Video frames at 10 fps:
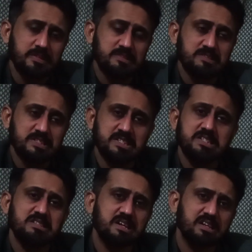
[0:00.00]
And
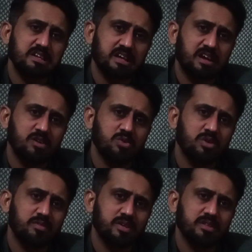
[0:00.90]
it can also
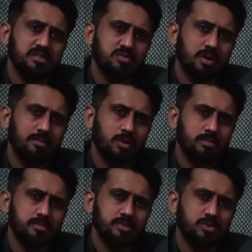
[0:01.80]
convert the small
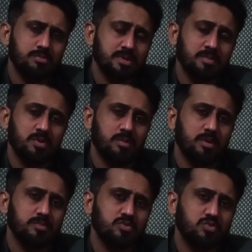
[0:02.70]
problem into big
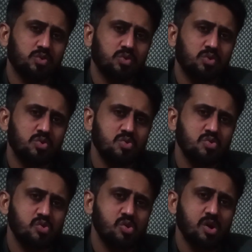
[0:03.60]
problems.
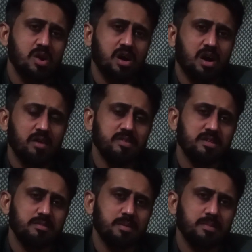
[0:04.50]
So
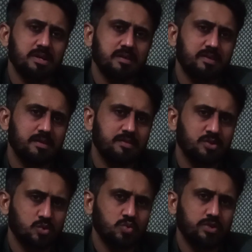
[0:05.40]
always remember, never
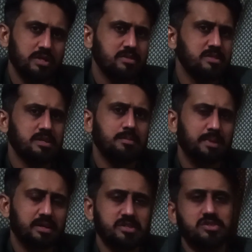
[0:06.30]
use as a general
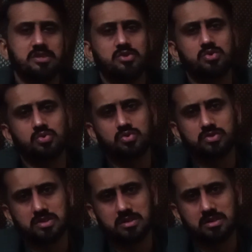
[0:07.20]
practitioner to
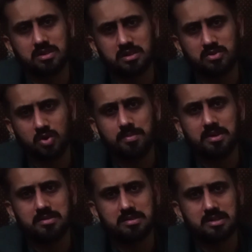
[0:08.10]

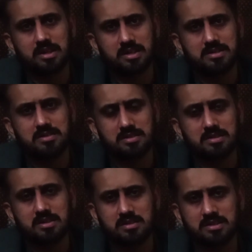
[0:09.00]
topical steroids,
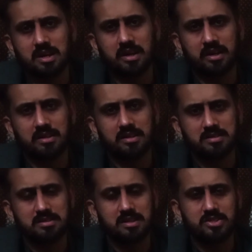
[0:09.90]
steroid
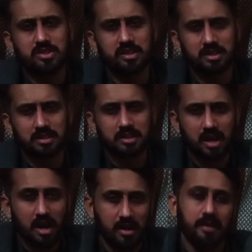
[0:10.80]
installation in the
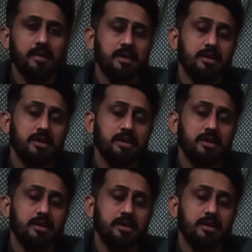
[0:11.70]
eye.